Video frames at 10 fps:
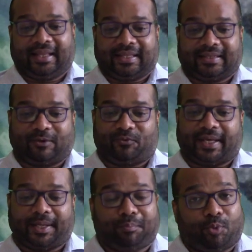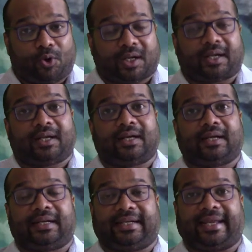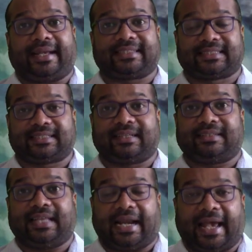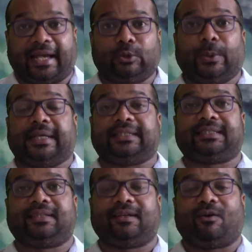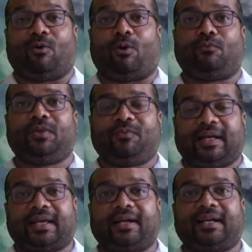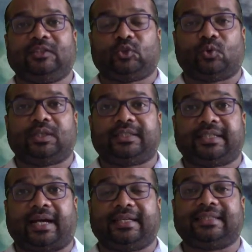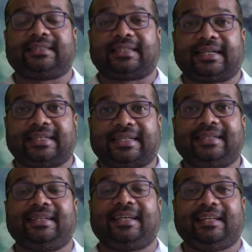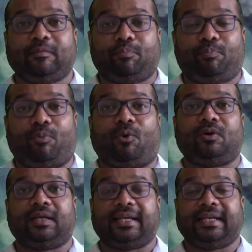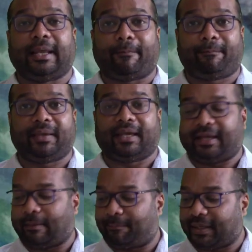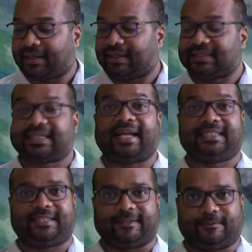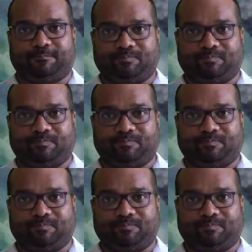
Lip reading: The very book text, the language of the VEDANGAJYOTISA is written in epic Sanskrit.